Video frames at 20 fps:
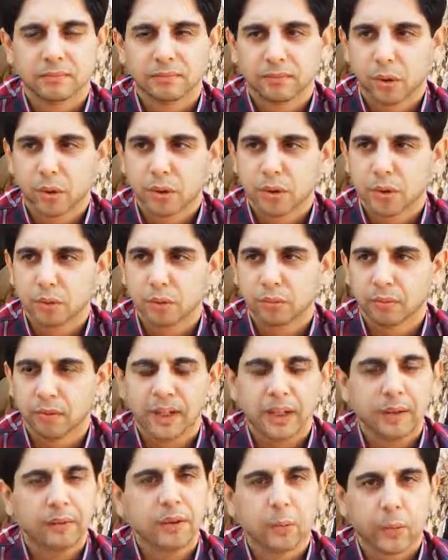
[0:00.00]
fortune
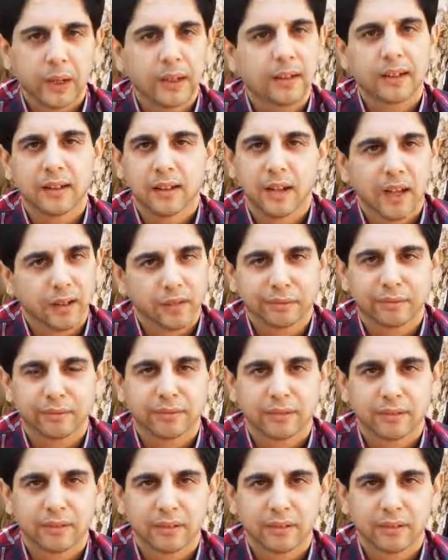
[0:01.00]
and even wealth in life